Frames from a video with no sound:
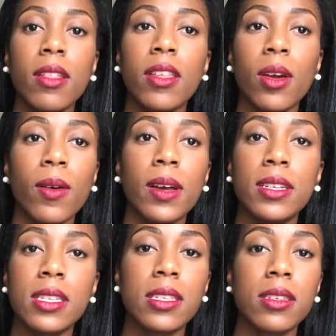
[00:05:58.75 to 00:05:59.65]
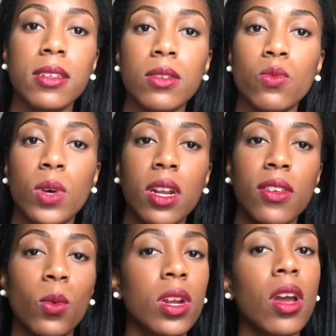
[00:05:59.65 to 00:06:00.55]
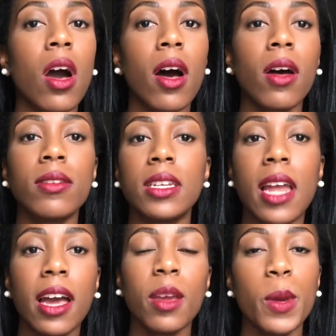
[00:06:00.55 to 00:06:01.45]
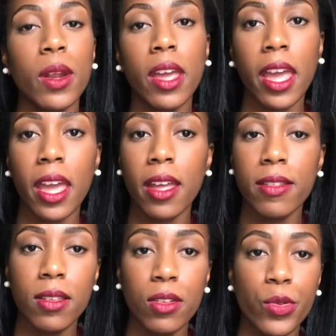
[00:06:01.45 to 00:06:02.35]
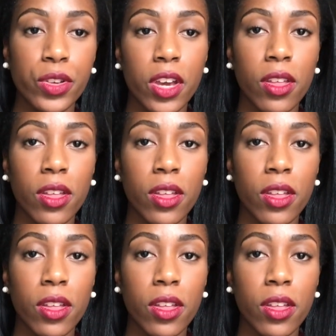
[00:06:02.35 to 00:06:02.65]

there is one of one of y'all did not communicate to each